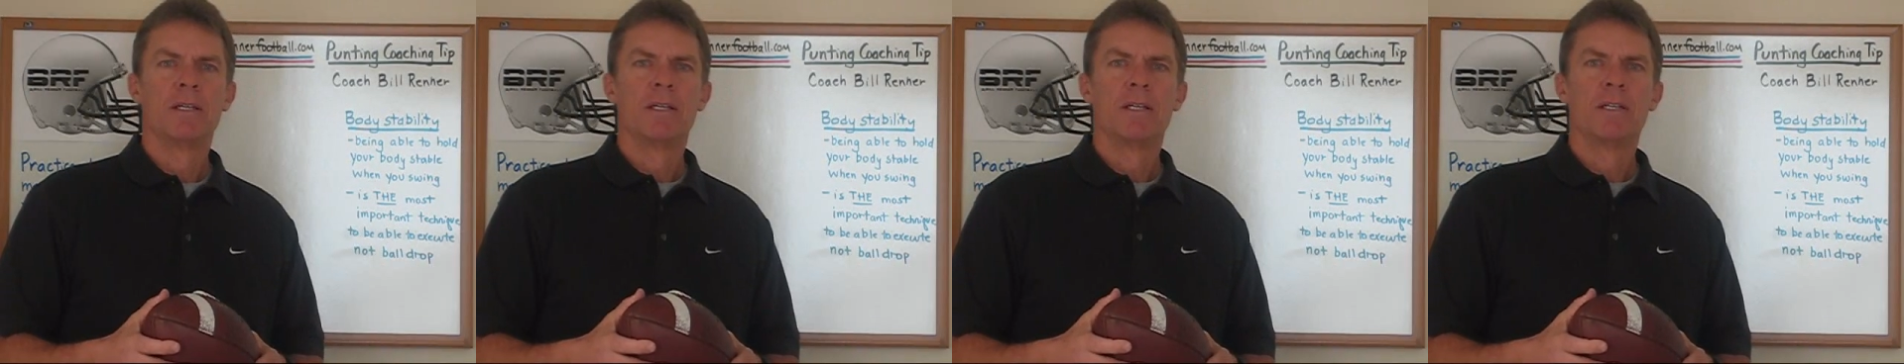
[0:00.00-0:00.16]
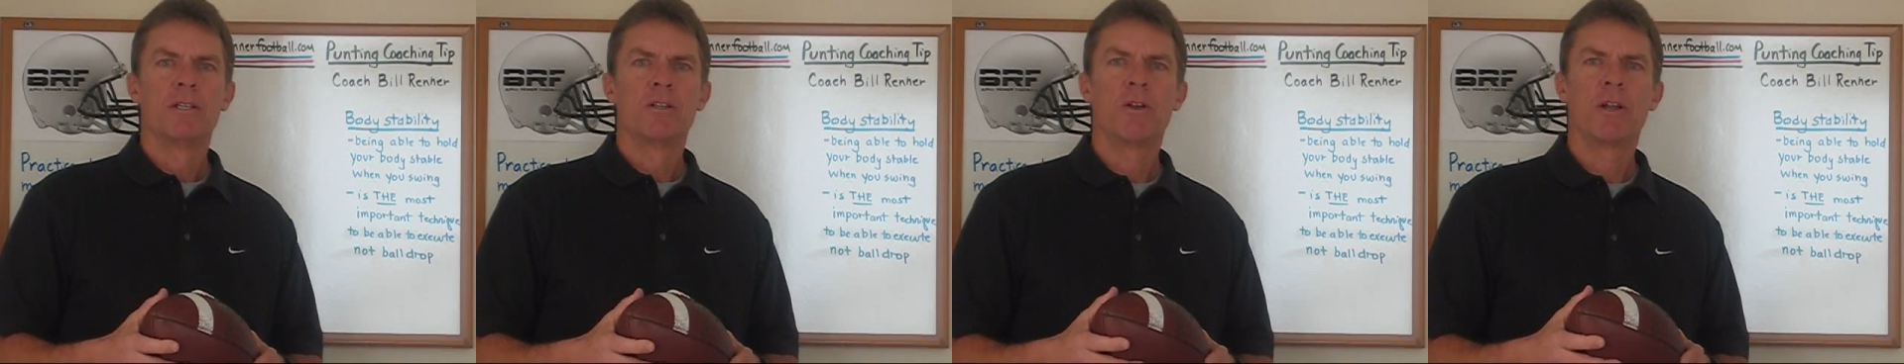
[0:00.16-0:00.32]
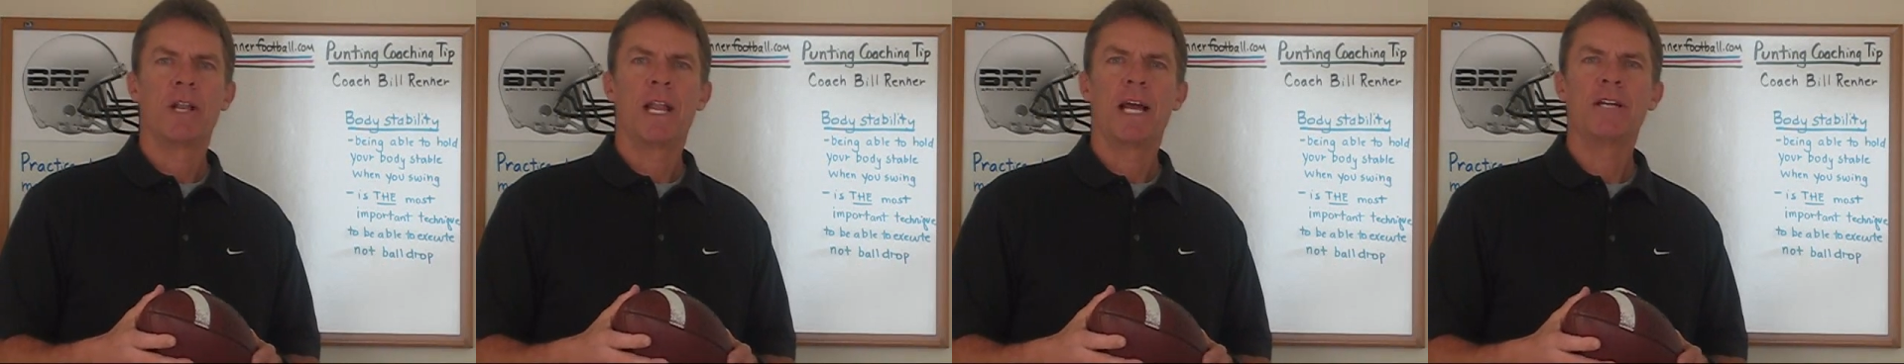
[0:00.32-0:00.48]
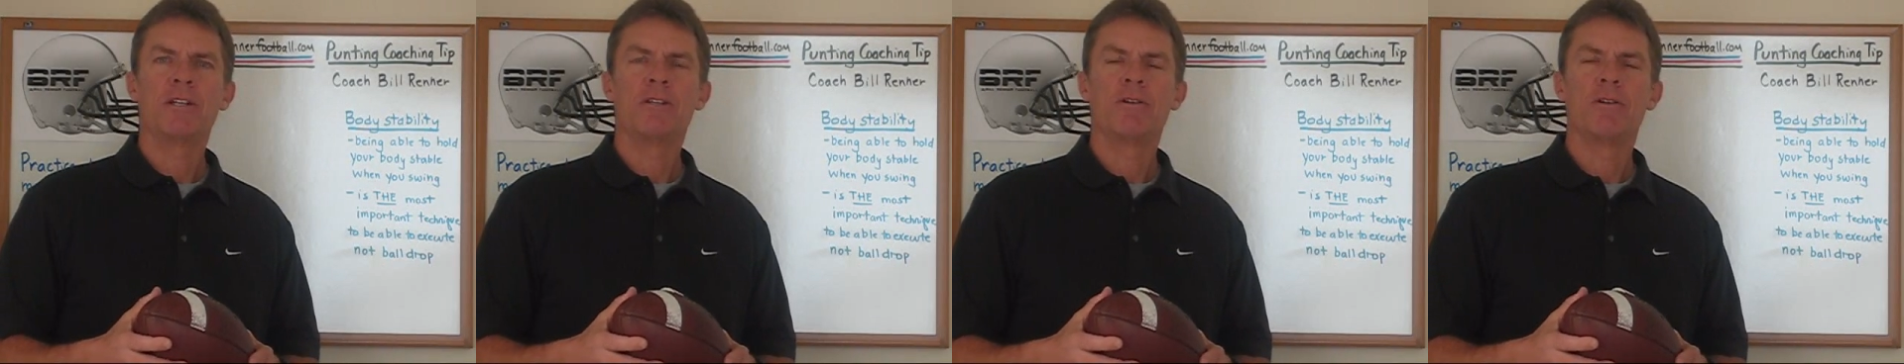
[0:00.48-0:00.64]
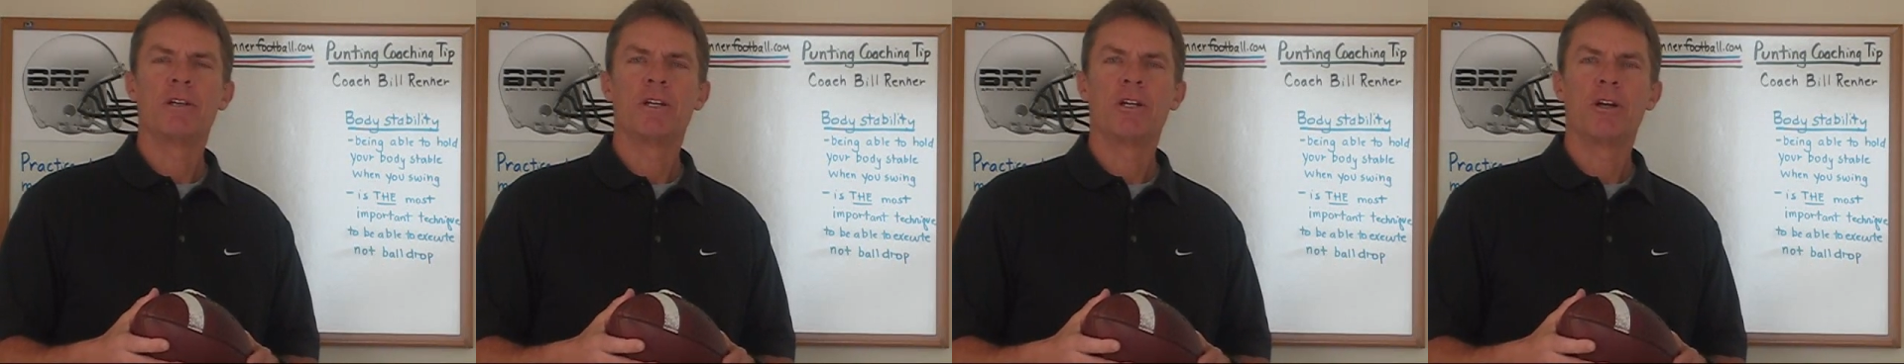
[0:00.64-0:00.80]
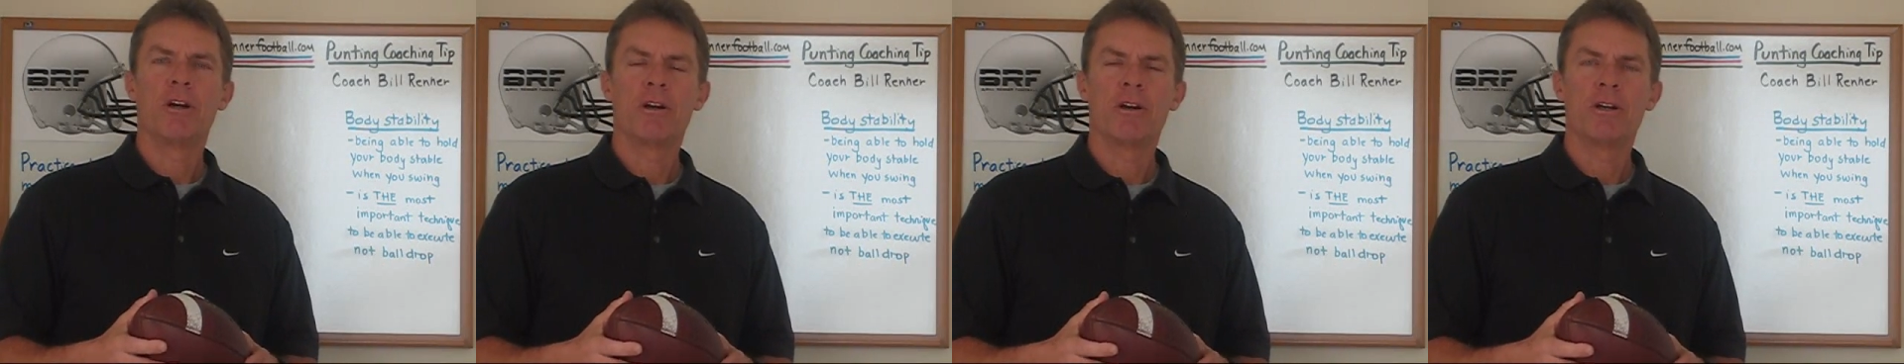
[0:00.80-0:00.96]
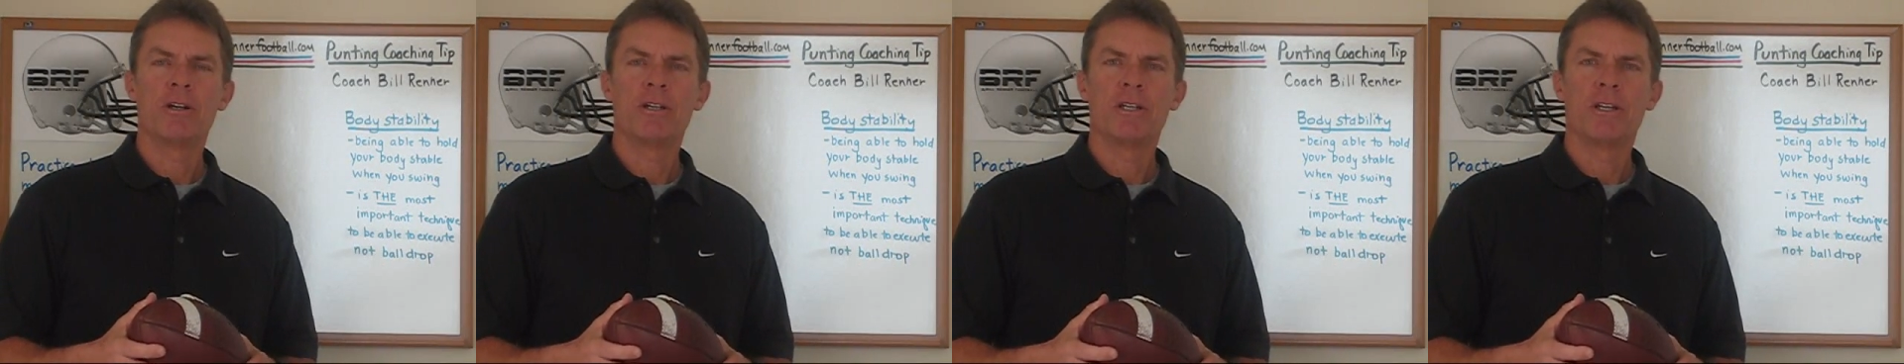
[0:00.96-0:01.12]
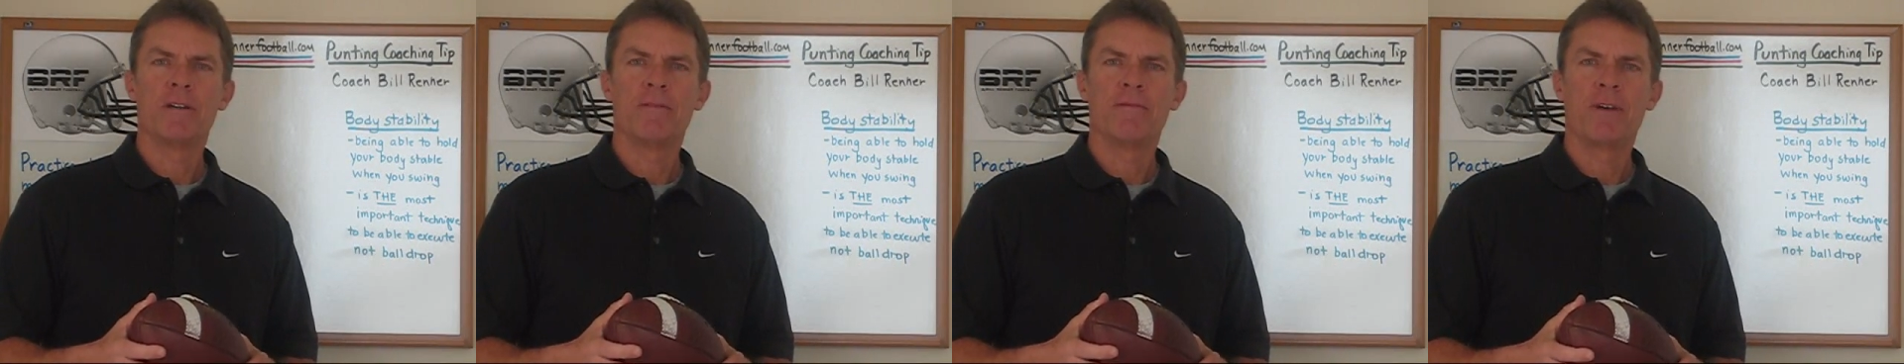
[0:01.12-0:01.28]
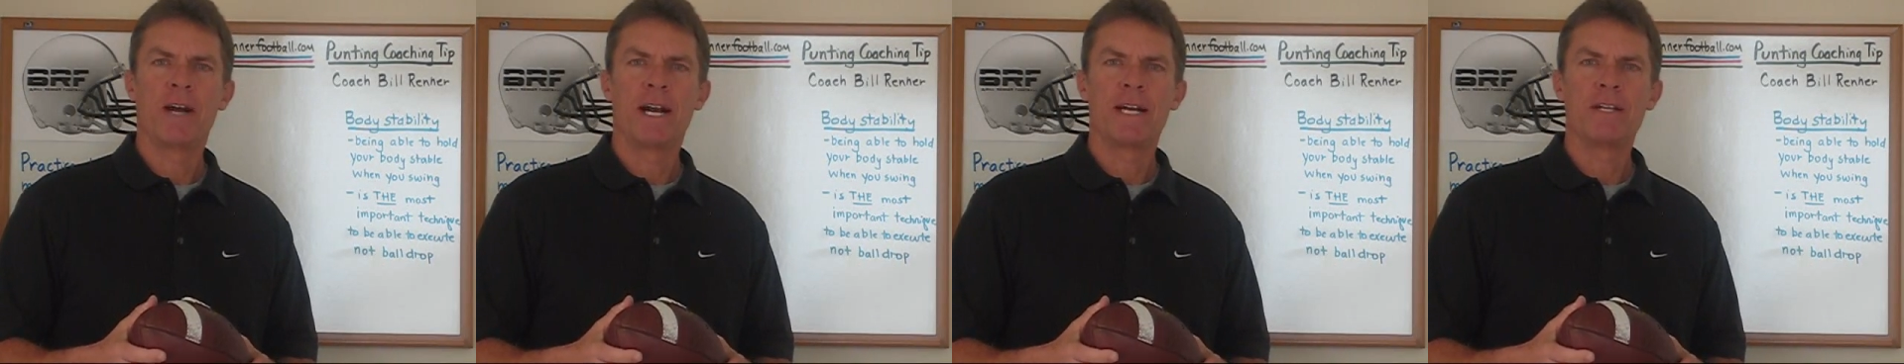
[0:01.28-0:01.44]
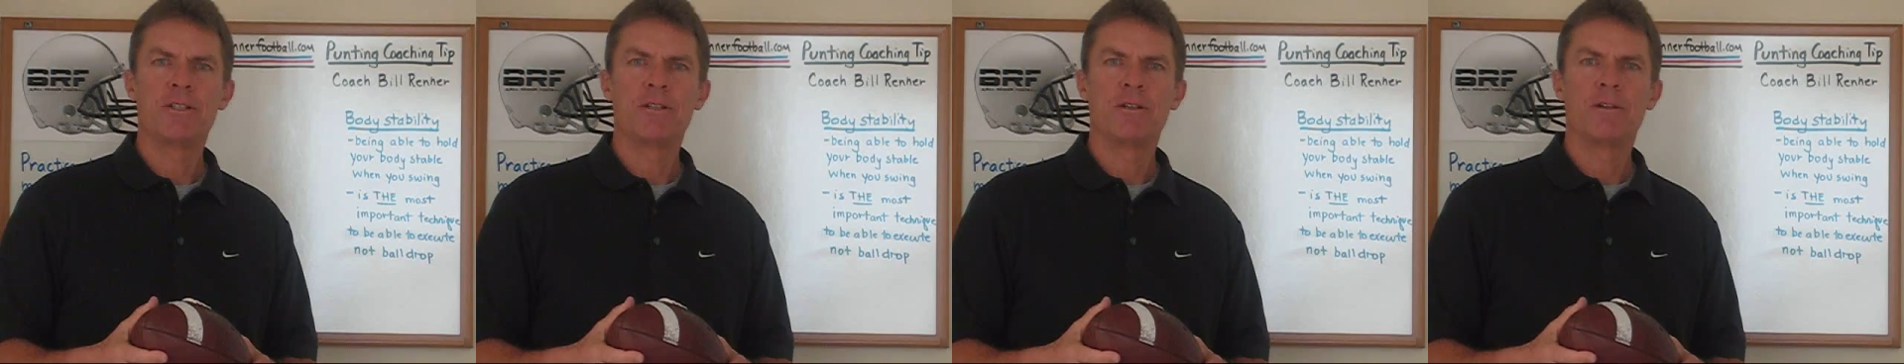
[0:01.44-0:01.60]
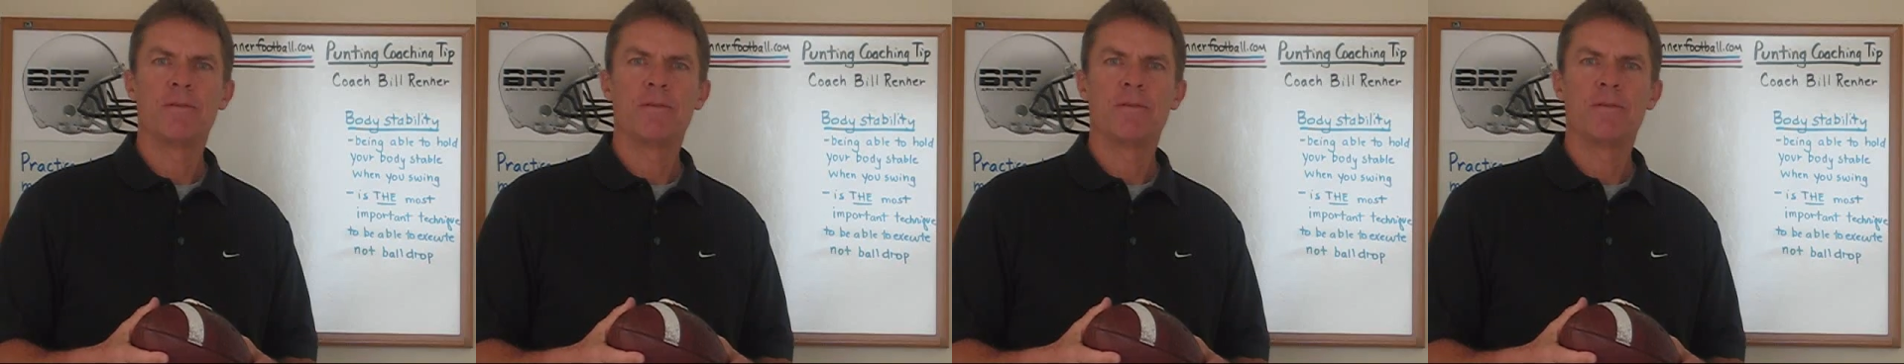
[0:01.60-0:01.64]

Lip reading: So I'd like to encourage and invite